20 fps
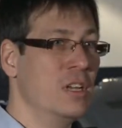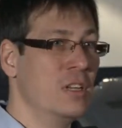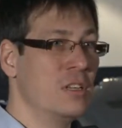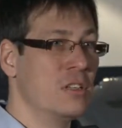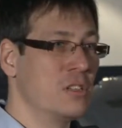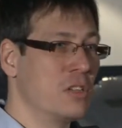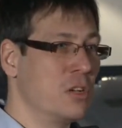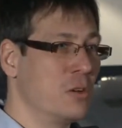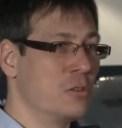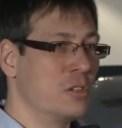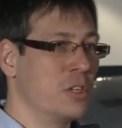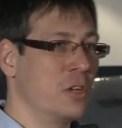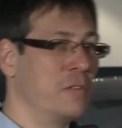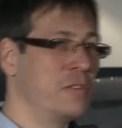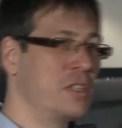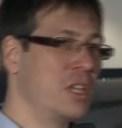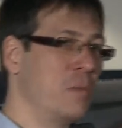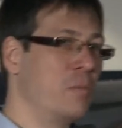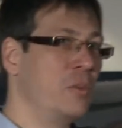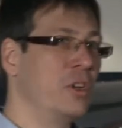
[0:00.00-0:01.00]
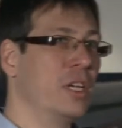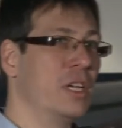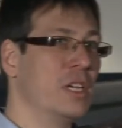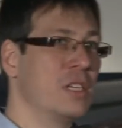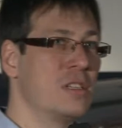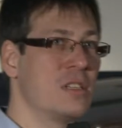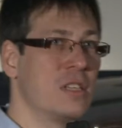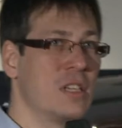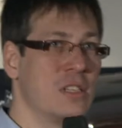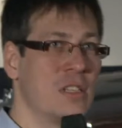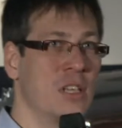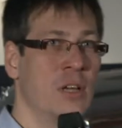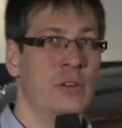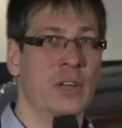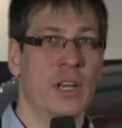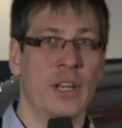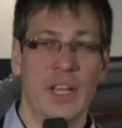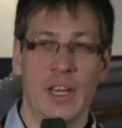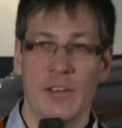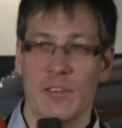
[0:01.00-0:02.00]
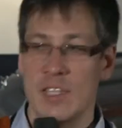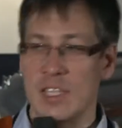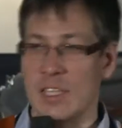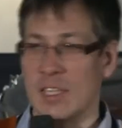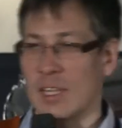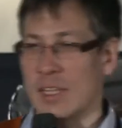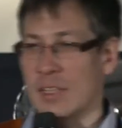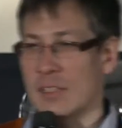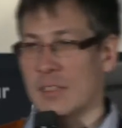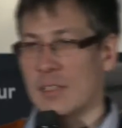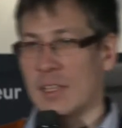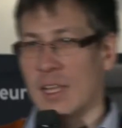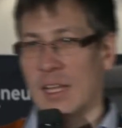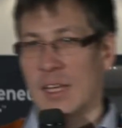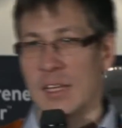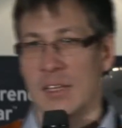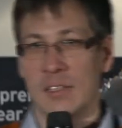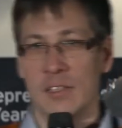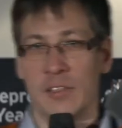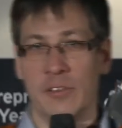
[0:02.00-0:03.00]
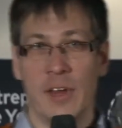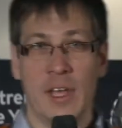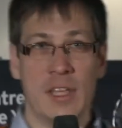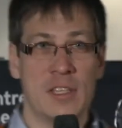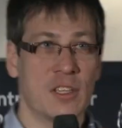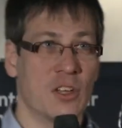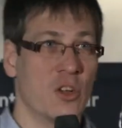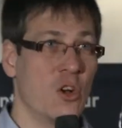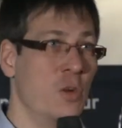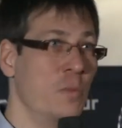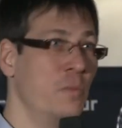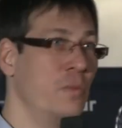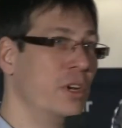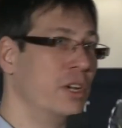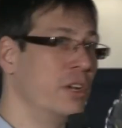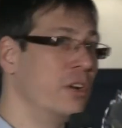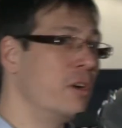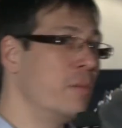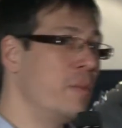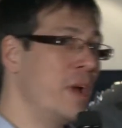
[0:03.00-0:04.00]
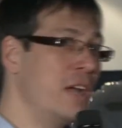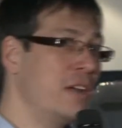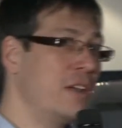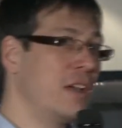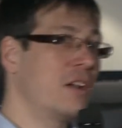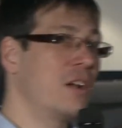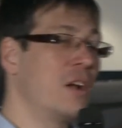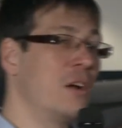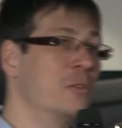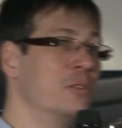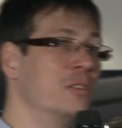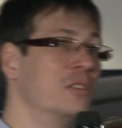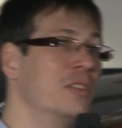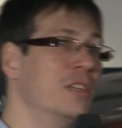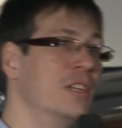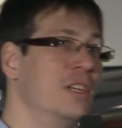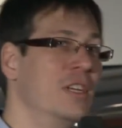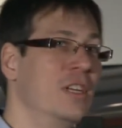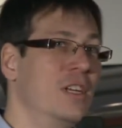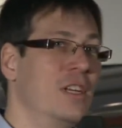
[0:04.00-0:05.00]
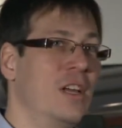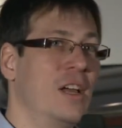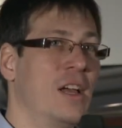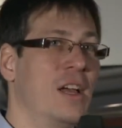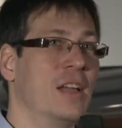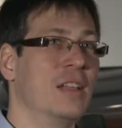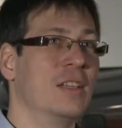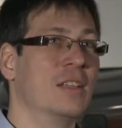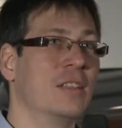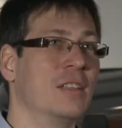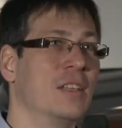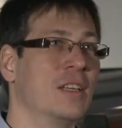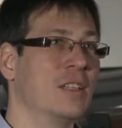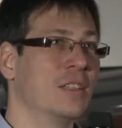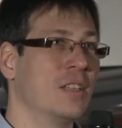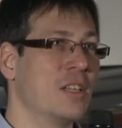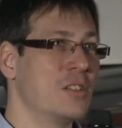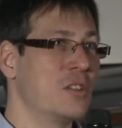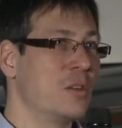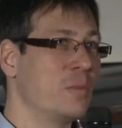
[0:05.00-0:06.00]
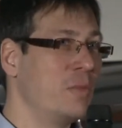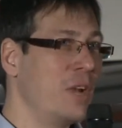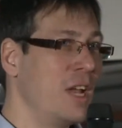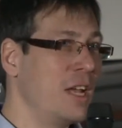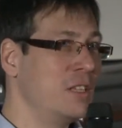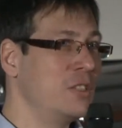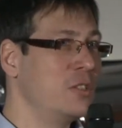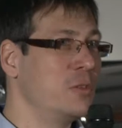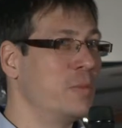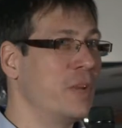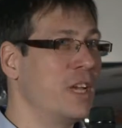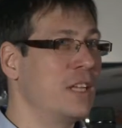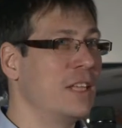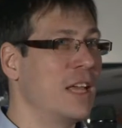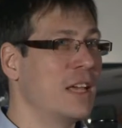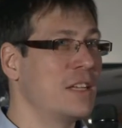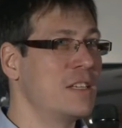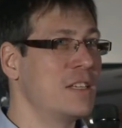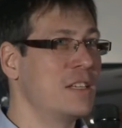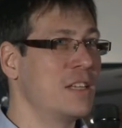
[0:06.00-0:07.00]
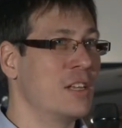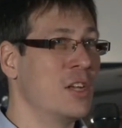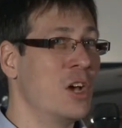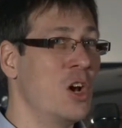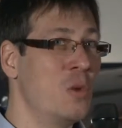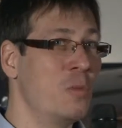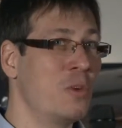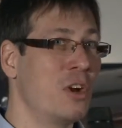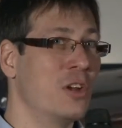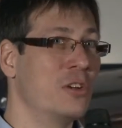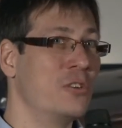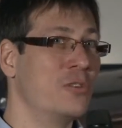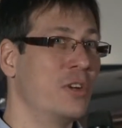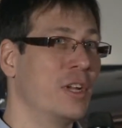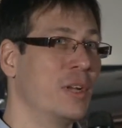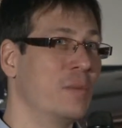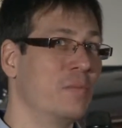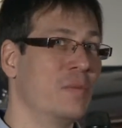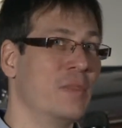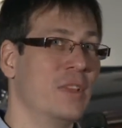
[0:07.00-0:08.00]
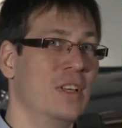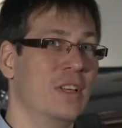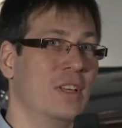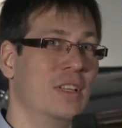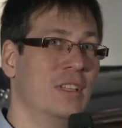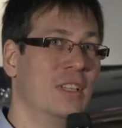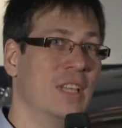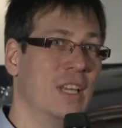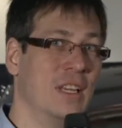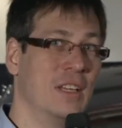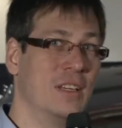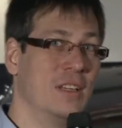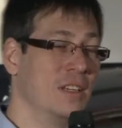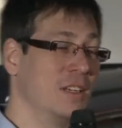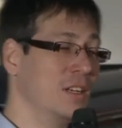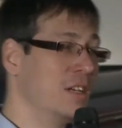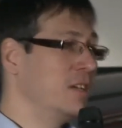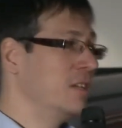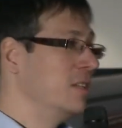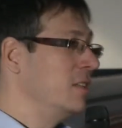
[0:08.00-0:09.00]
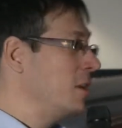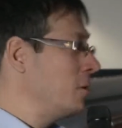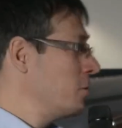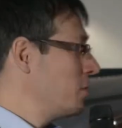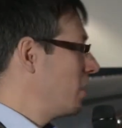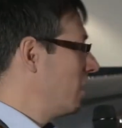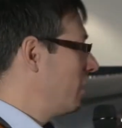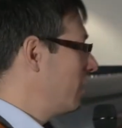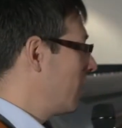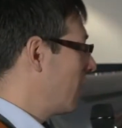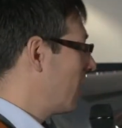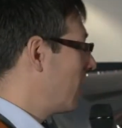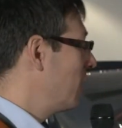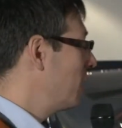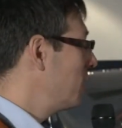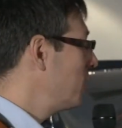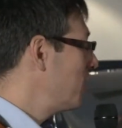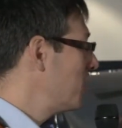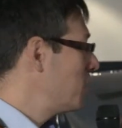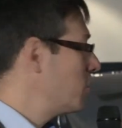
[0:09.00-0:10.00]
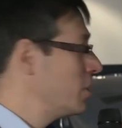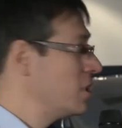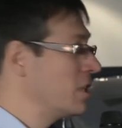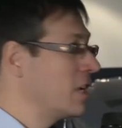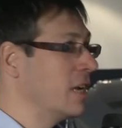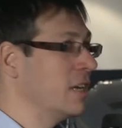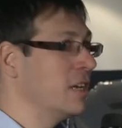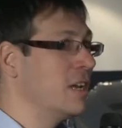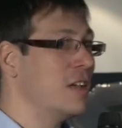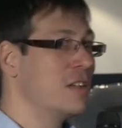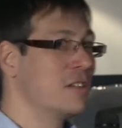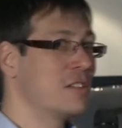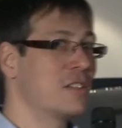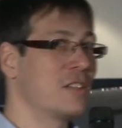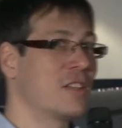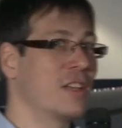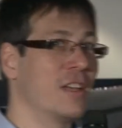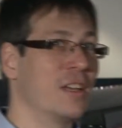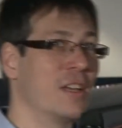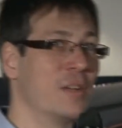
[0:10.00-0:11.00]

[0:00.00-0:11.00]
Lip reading: So if somebody is Estonian e-resident and creates a company or a bank account and does not plan to pay taxes at home country, then those are the countries which can ask